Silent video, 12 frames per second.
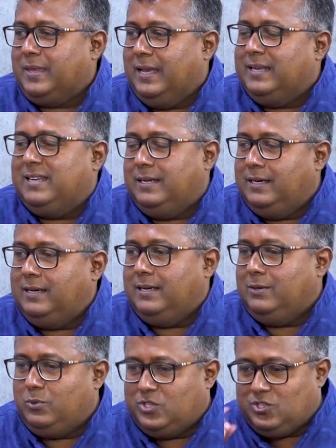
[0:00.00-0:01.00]

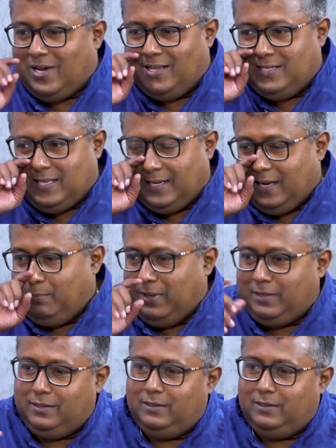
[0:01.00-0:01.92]
it was chance that I met